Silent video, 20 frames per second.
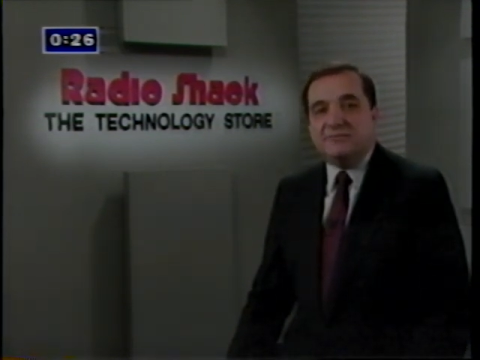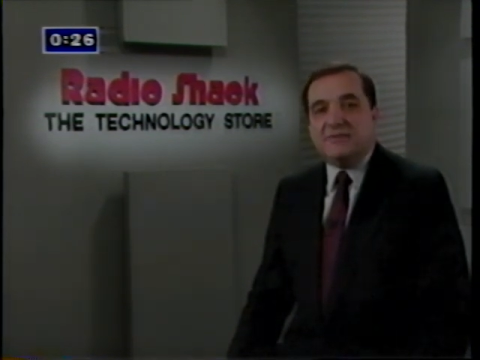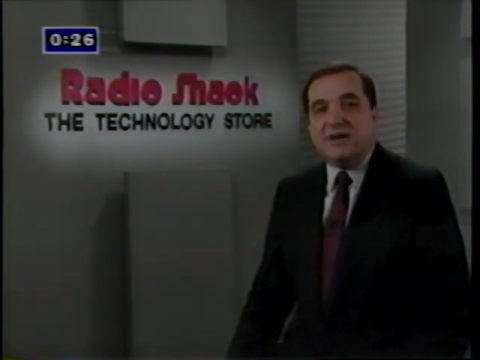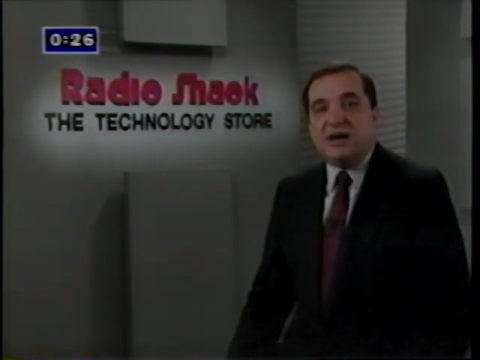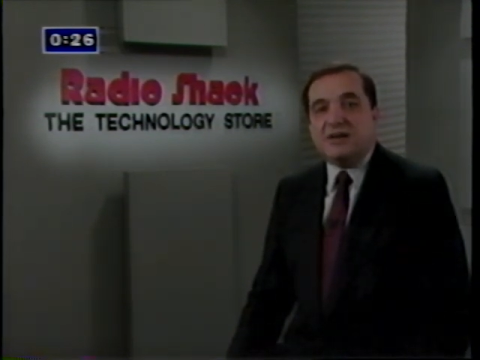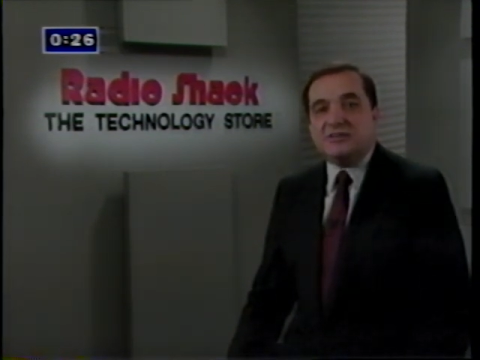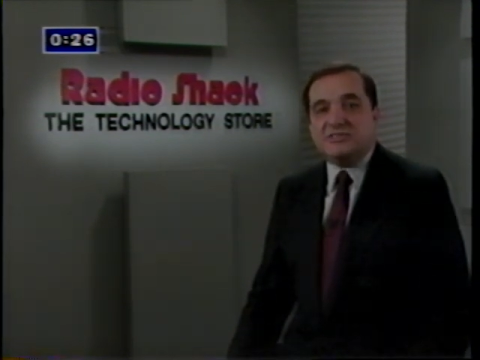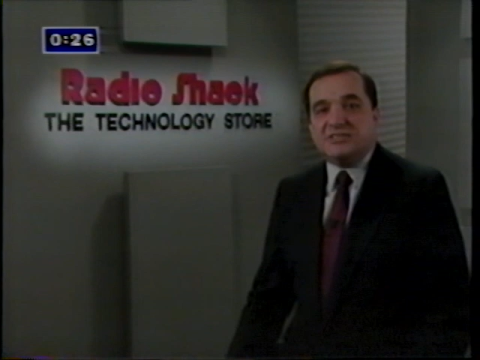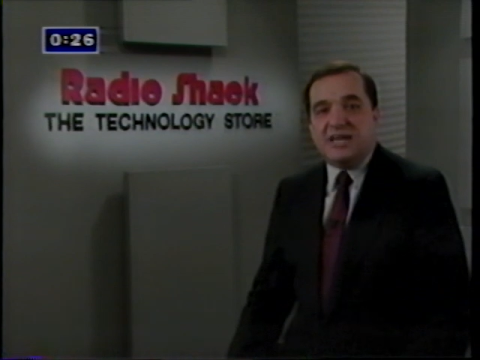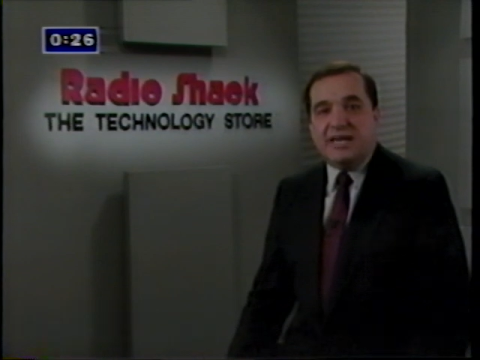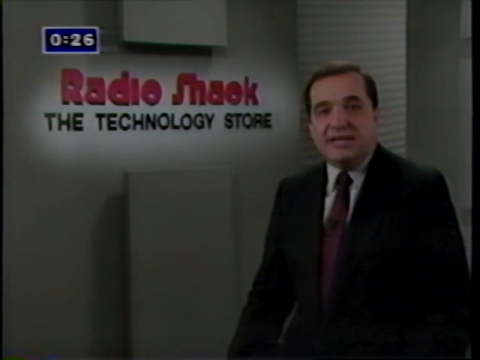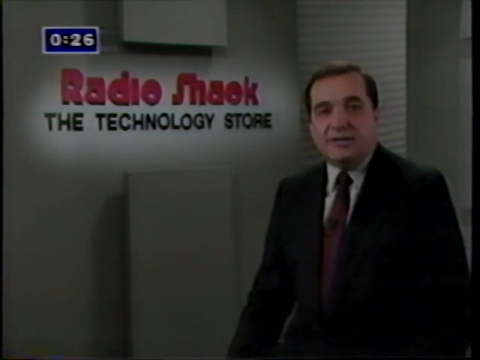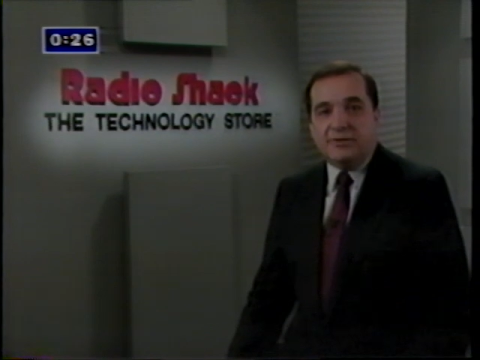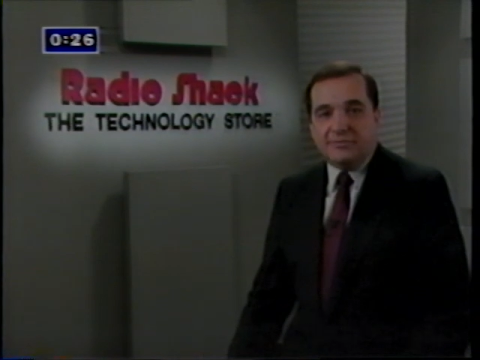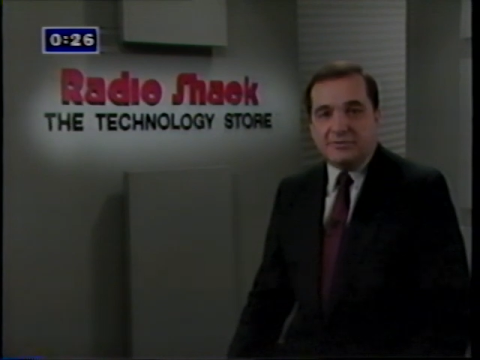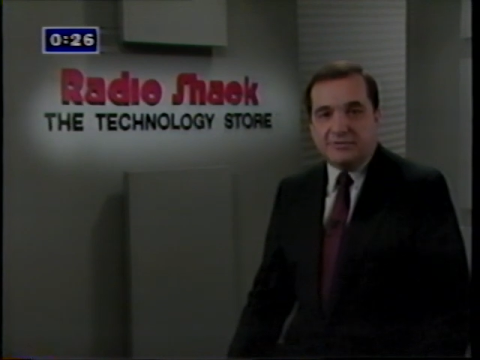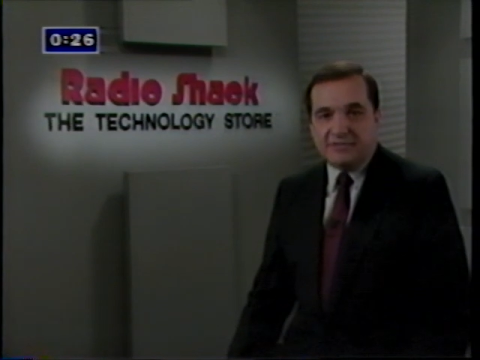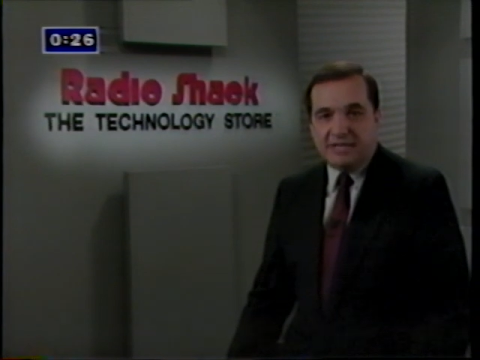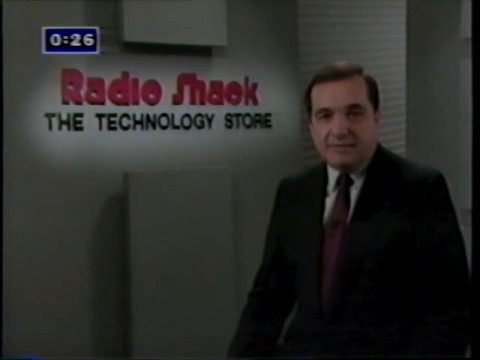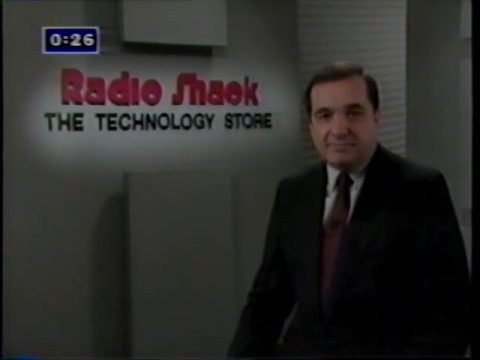of oxide
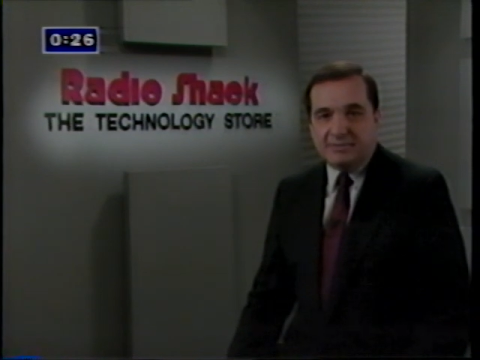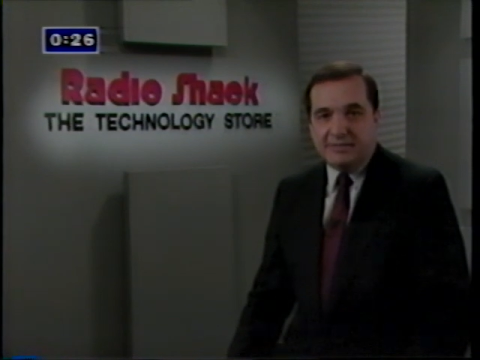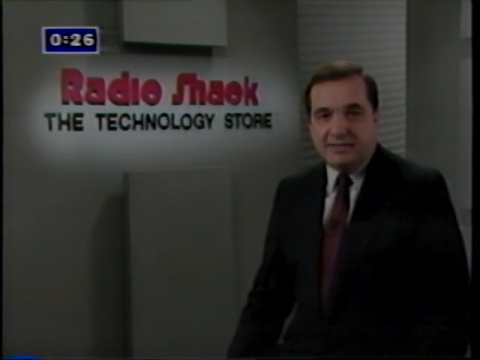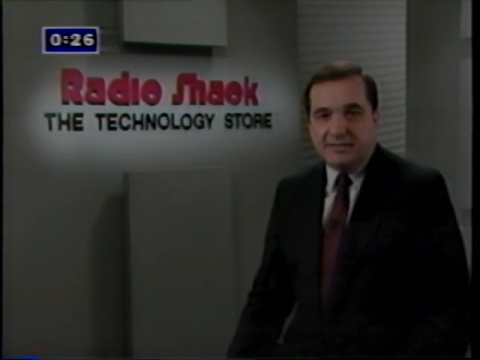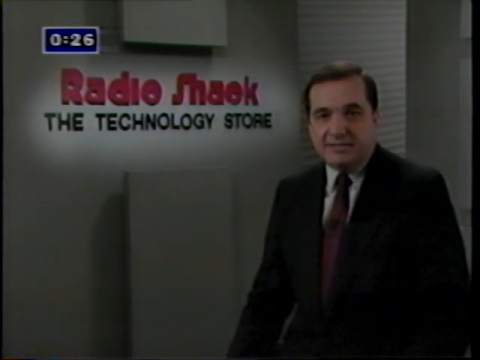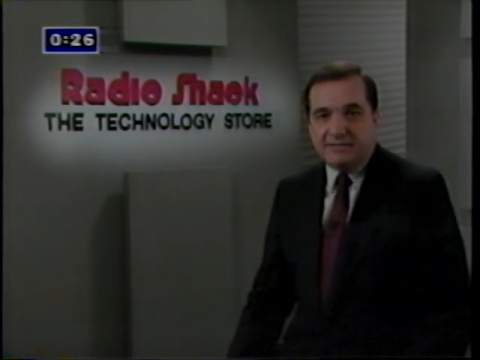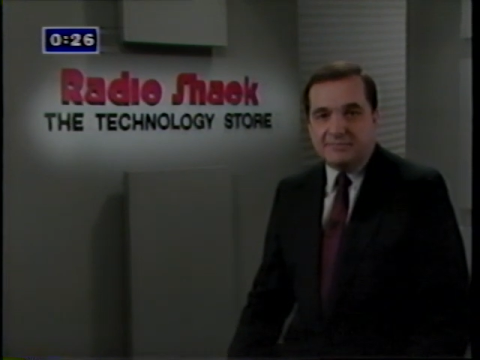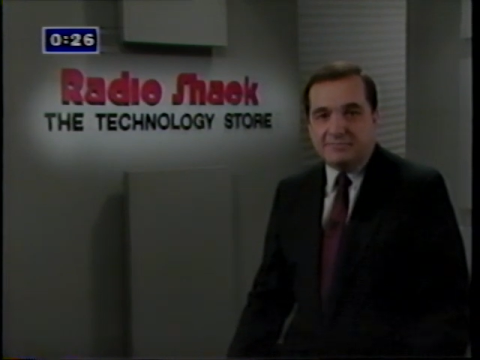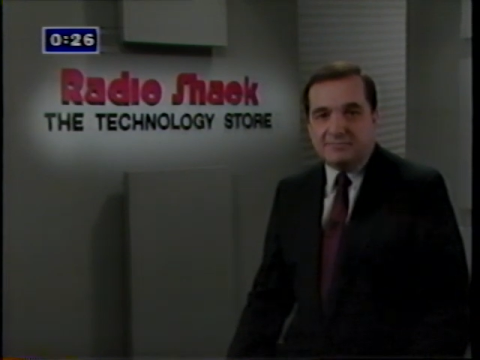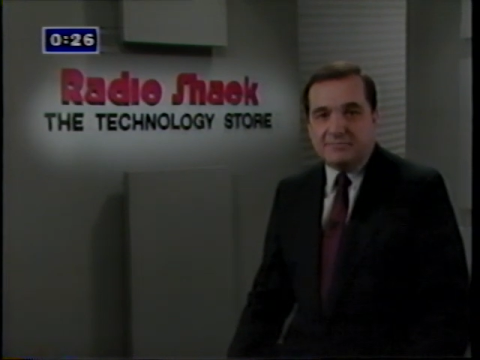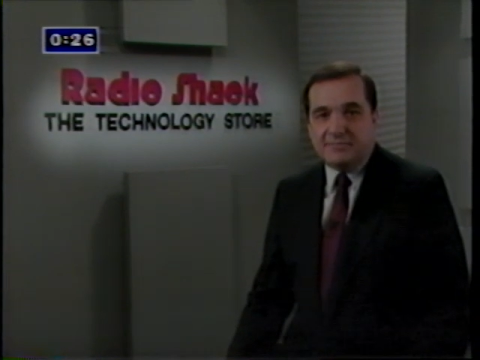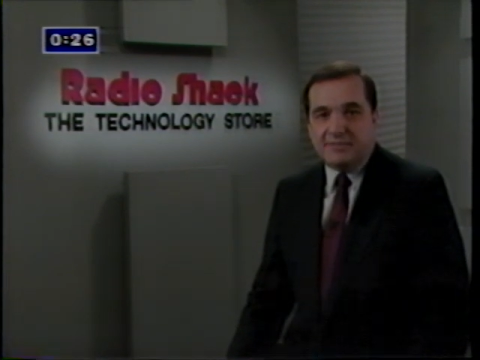on the tape head.